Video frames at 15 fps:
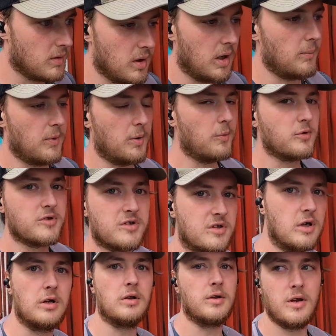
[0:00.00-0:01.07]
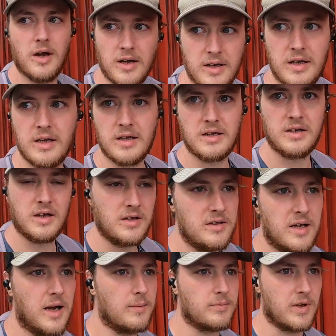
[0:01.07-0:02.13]
I'm almost certainly not getting
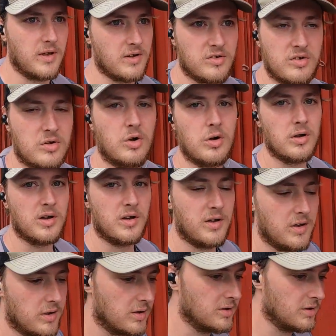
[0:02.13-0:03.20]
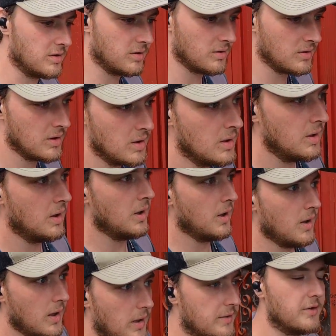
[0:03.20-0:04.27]
kidnapped and extorted here.
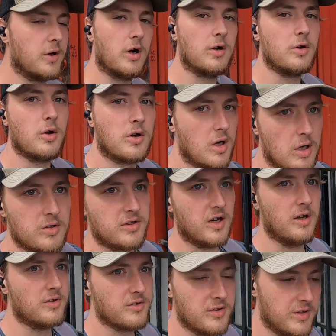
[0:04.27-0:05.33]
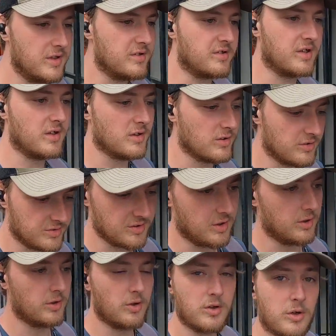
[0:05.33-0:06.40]
And there are no cartels in these hills. There
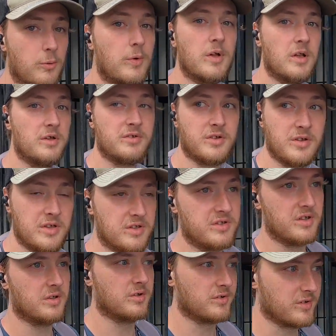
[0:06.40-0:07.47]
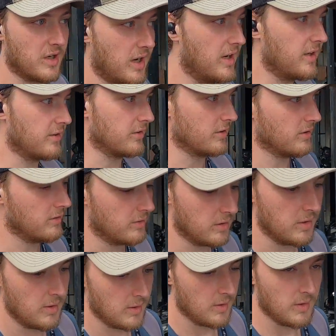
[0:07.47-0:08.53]
are no guerrillas in these hills either,
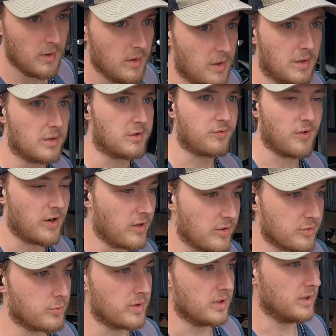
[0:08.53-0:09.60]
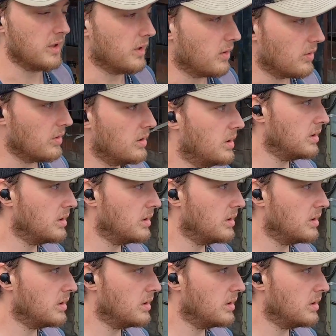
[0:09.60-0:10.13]
as far as we know.